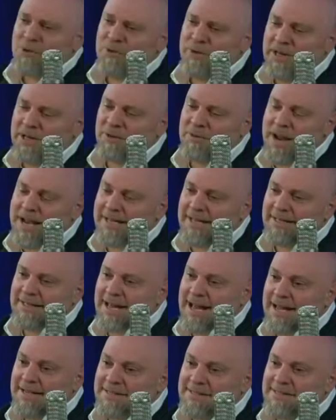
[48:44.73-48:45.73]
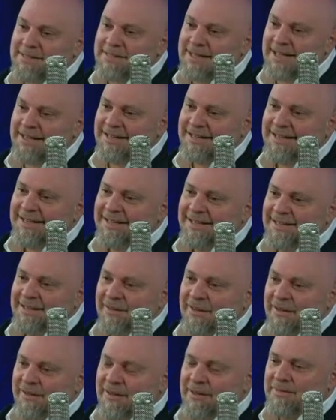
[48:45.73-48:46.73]
who here recognizes that
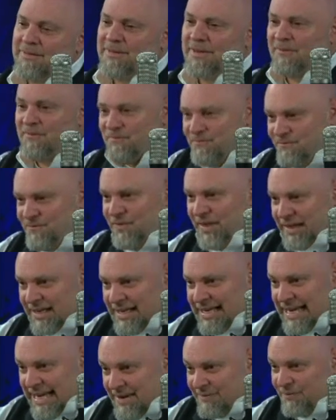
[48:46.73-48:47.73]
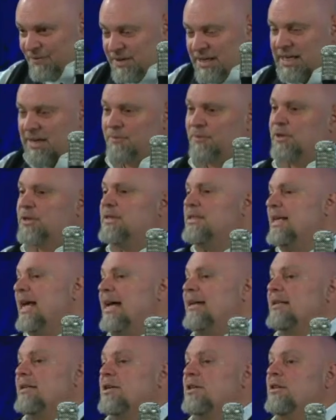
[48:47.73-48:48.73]
the, the gift giver
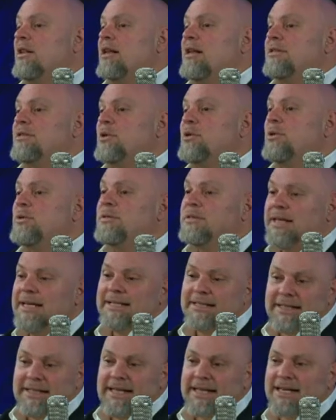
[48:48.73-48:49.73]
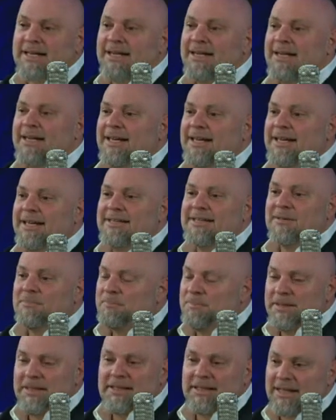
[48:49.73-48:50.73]
Santa Claus, old Saint Nick, is
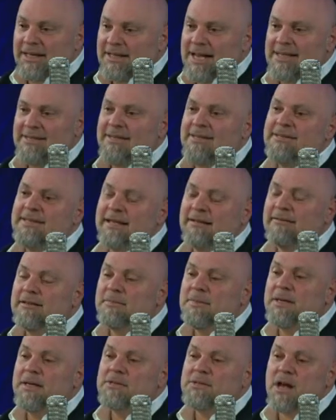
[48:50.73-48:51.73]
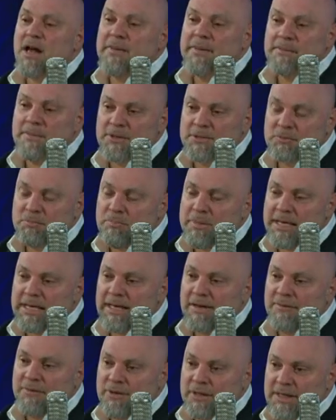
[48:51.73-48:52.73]
completely unnecessary because all the most
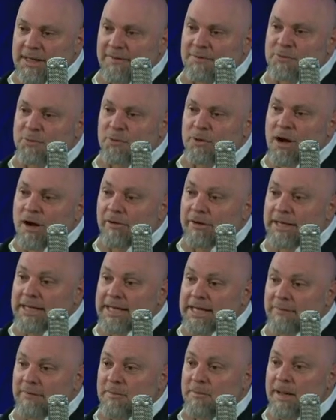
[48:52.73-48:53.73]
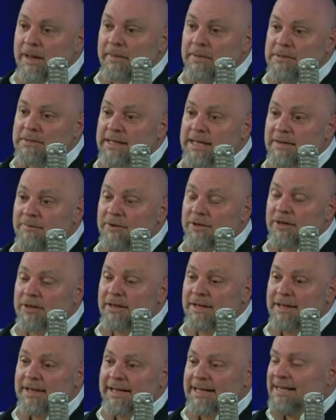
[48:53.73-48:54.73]
meaningful gifts were already given by the Savior.
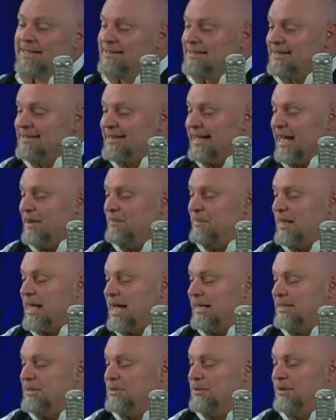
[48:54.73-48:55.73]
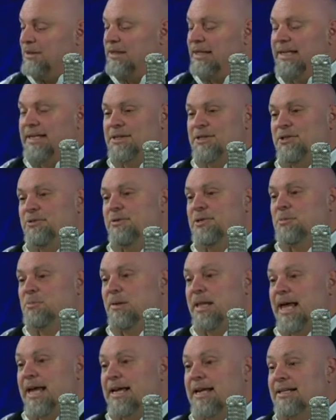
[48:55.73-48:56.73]
He's the same Linus who clings to his
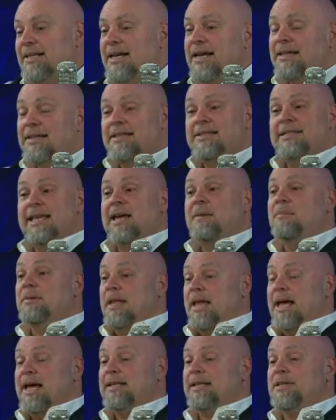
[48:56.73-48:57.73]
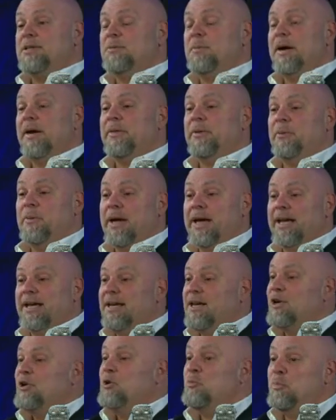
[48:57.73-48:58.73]
blanket, the same Linus, by the way,
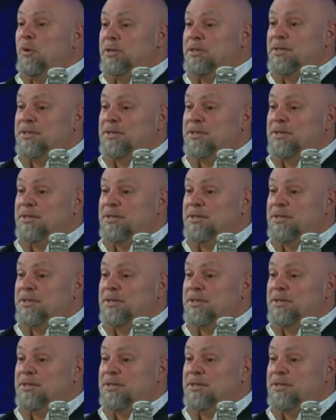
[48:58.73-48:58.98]
who puts